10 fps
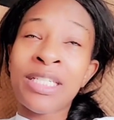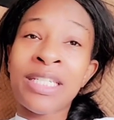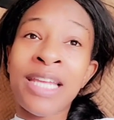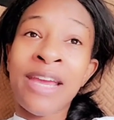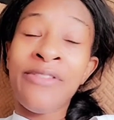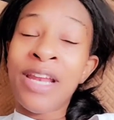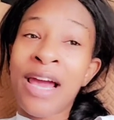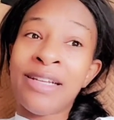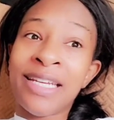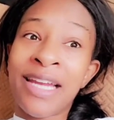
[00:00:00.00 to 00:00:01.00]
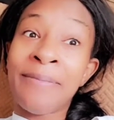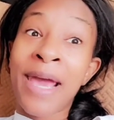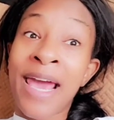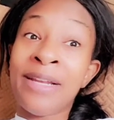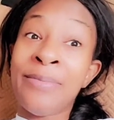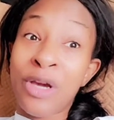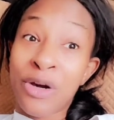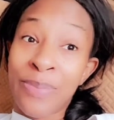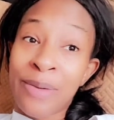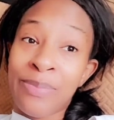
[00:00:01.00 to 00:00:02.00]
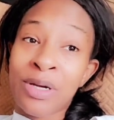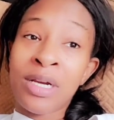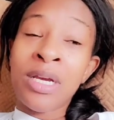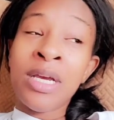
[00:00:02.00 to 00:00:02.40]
and then every now and then I'm gonna add a bell pepper